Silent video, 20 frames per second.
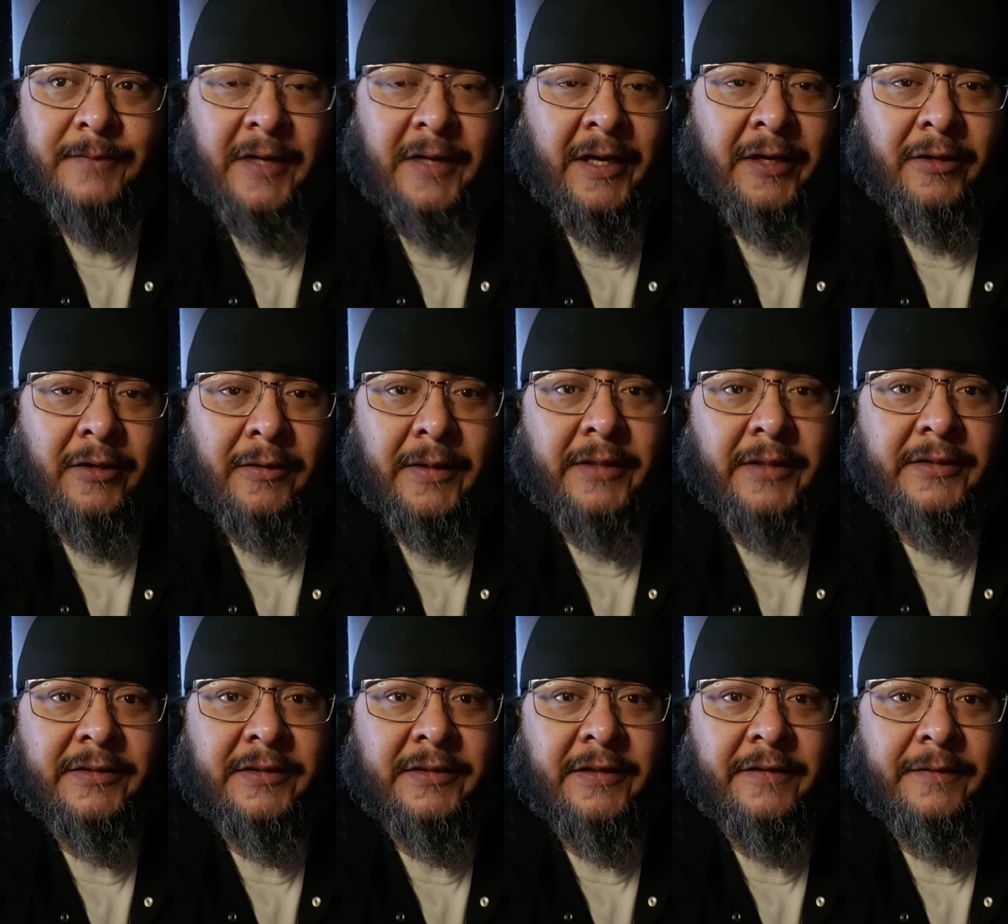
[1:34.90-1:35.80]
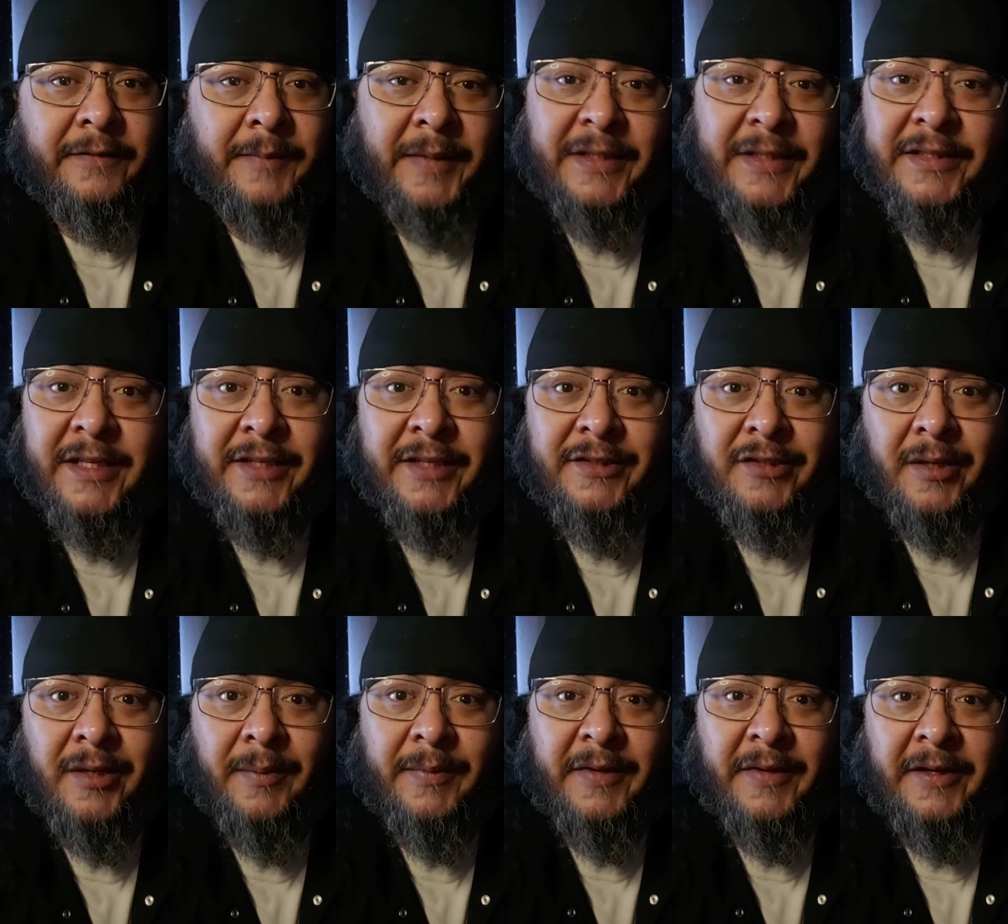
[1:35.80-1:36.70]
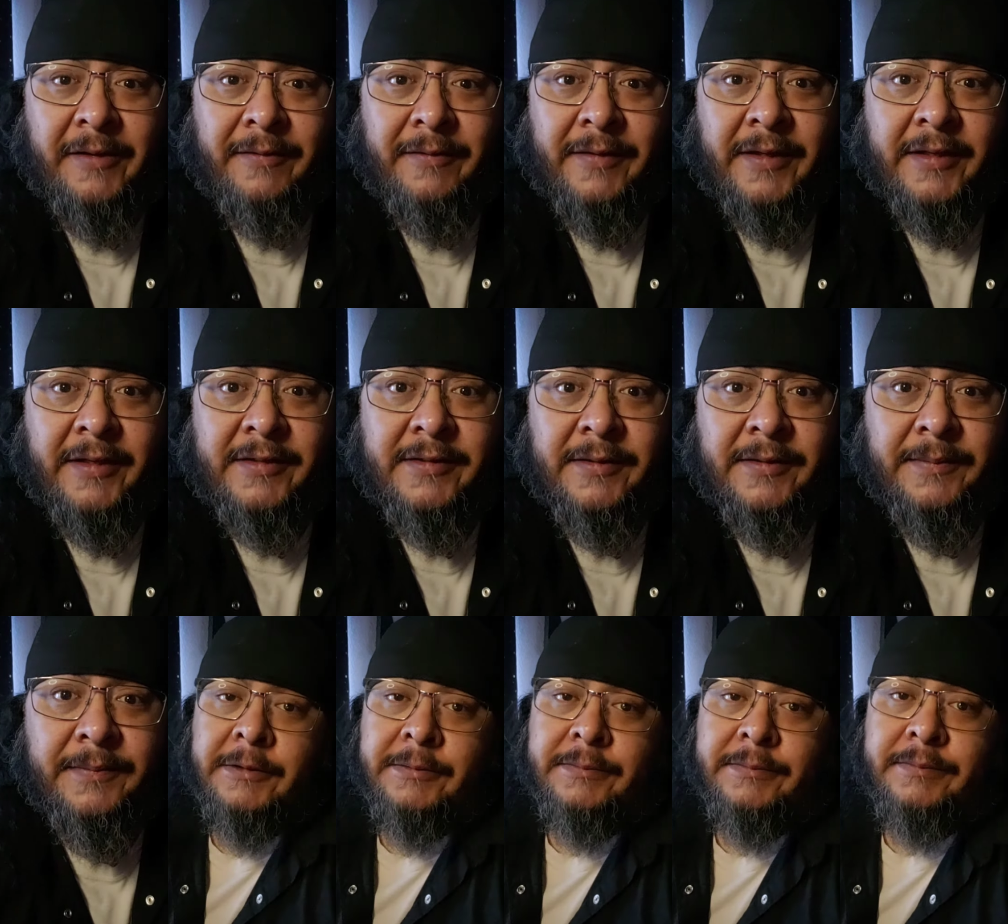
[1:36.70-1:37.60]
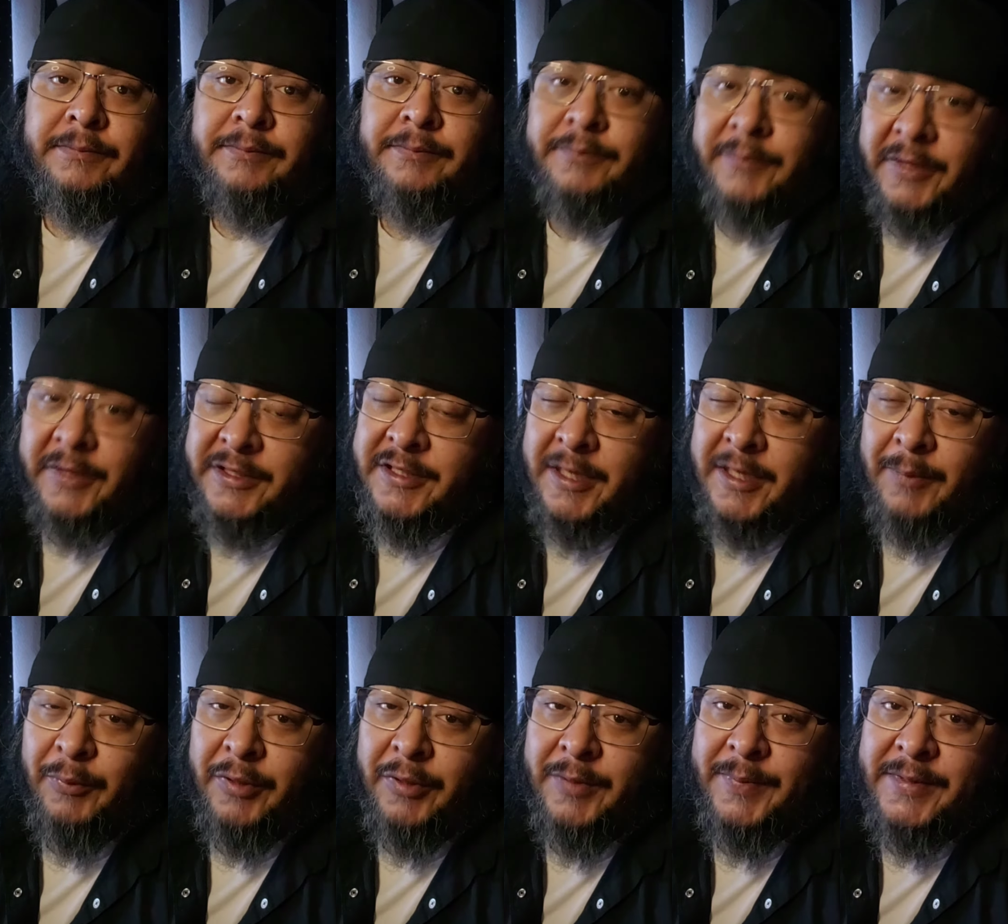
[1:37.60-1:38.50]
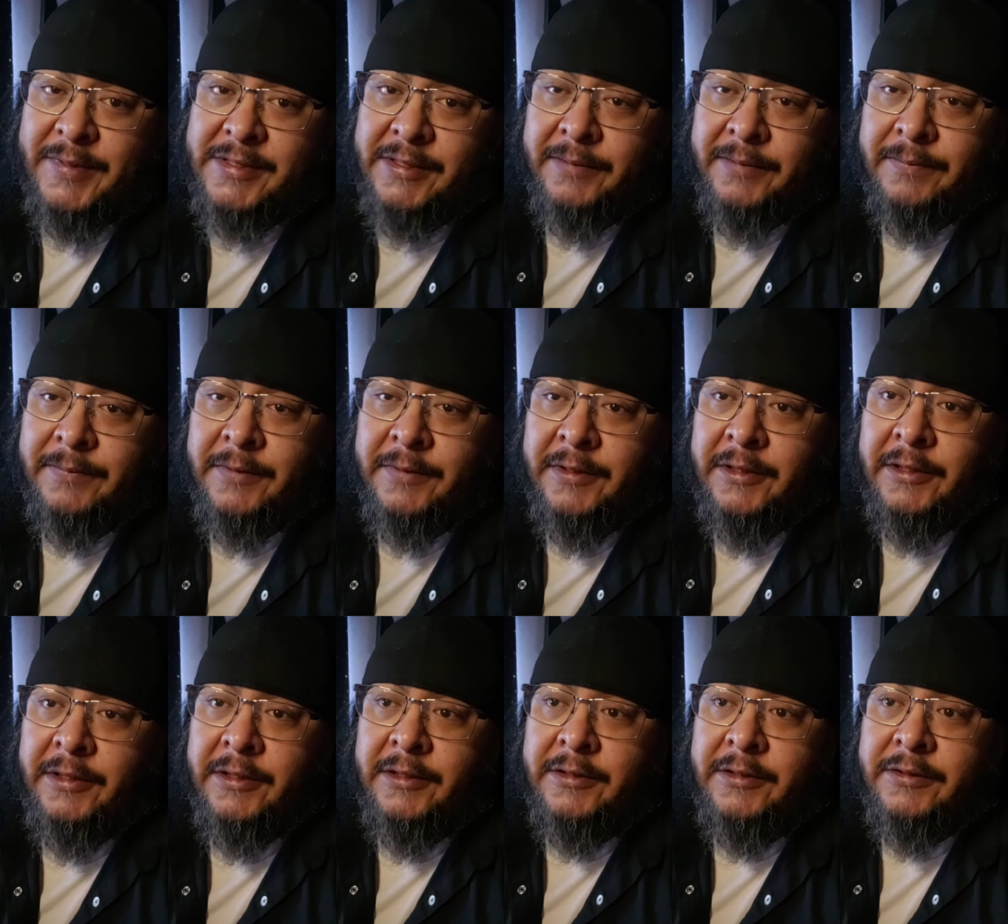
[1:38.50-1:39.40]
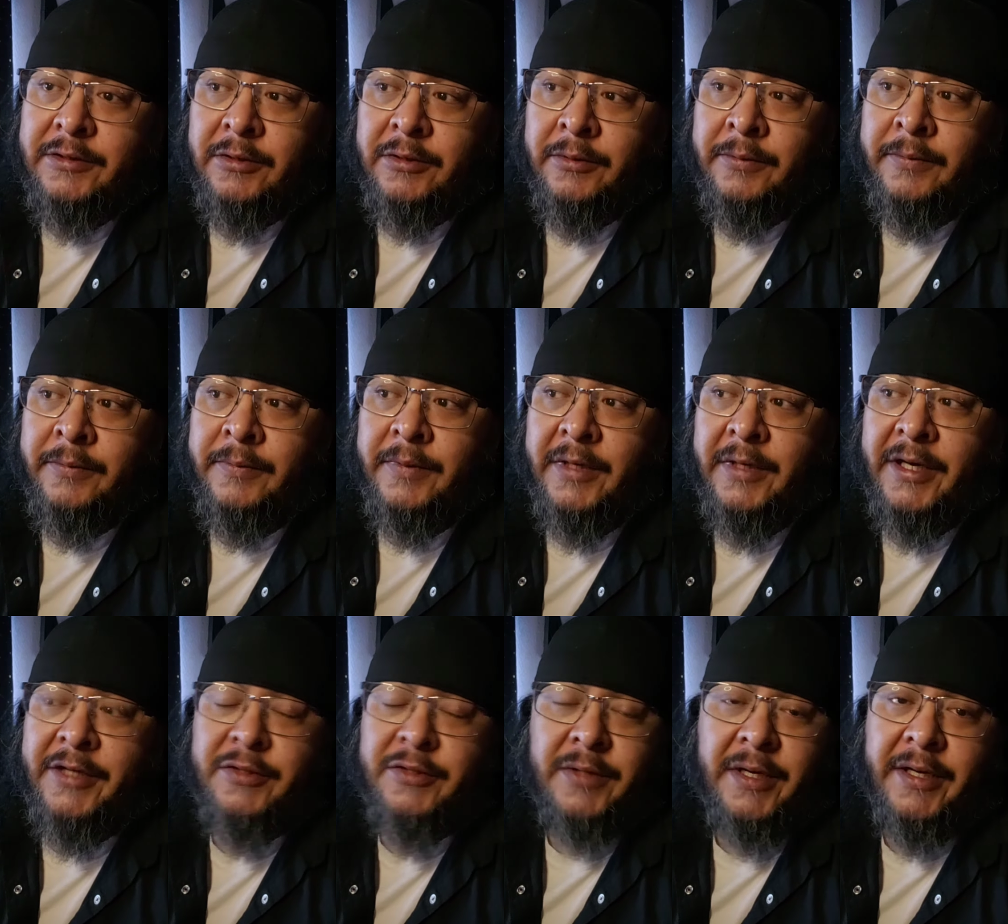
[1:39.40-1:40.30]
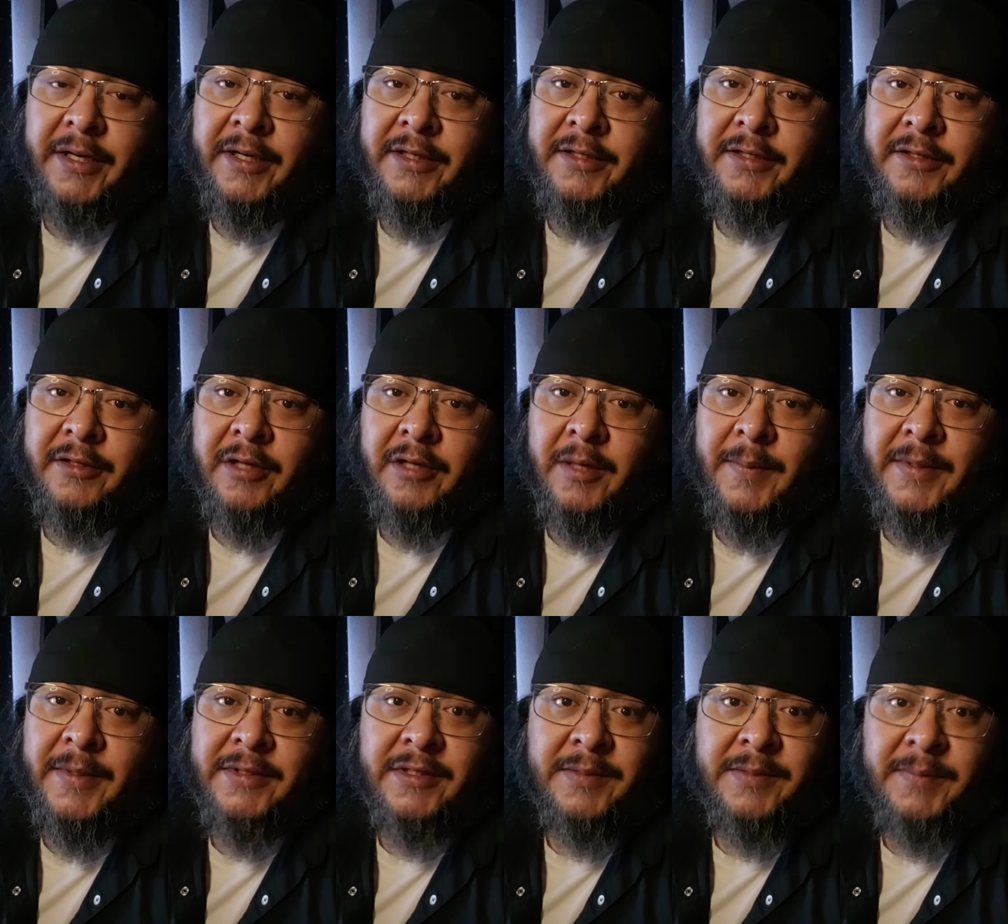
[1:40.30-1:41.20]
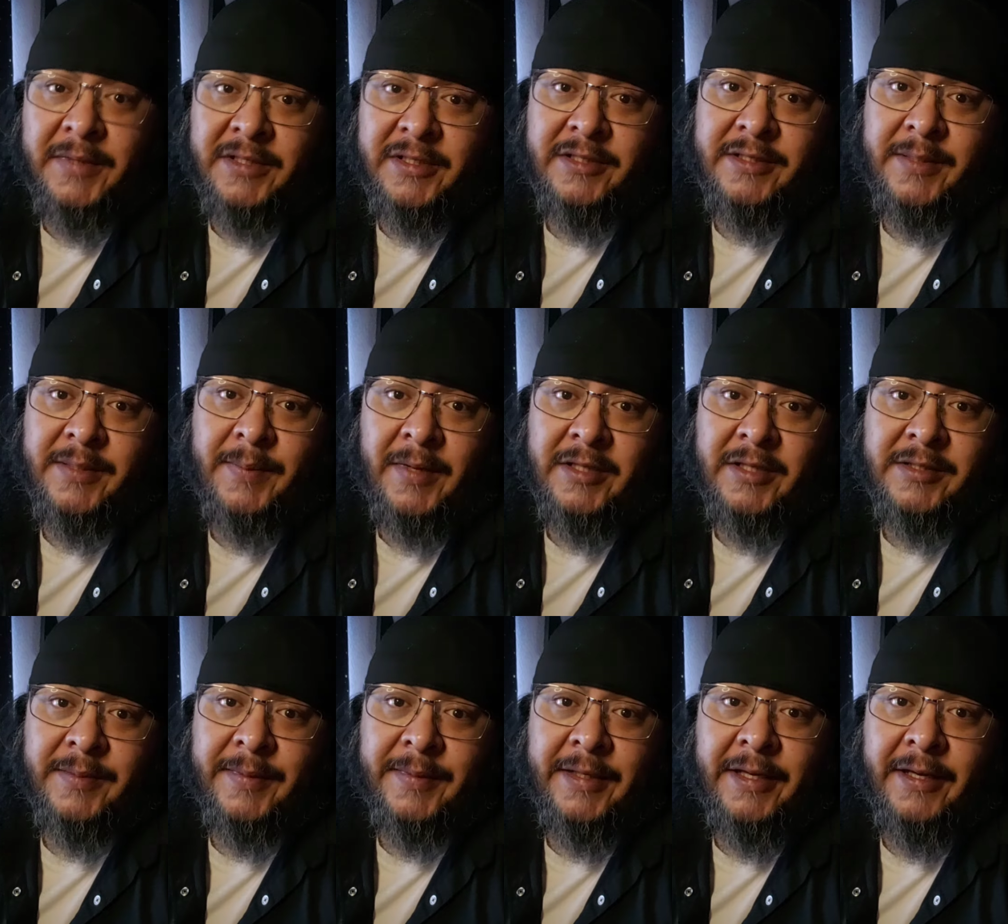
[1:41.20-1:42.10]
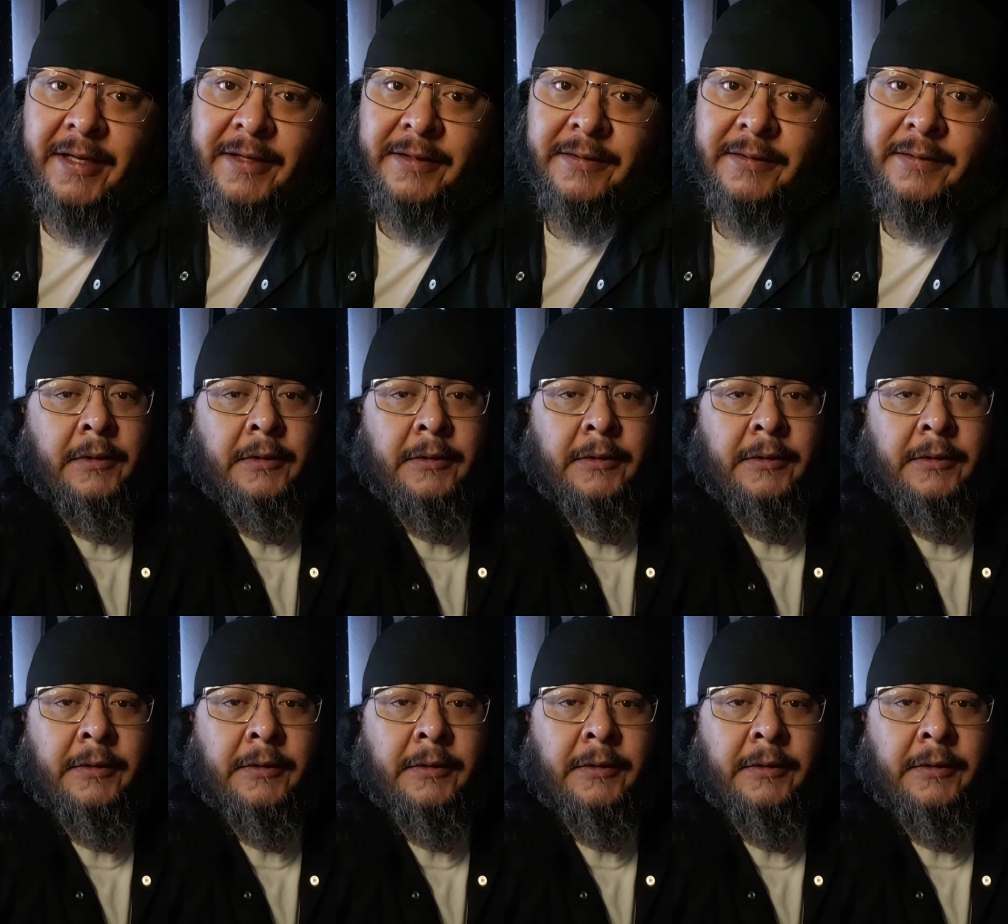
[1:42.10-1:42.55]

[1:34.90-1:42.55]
IRL stuff, my day job kind of things. I stay pretty busy. So I try and get to the comments as much as I possibly can.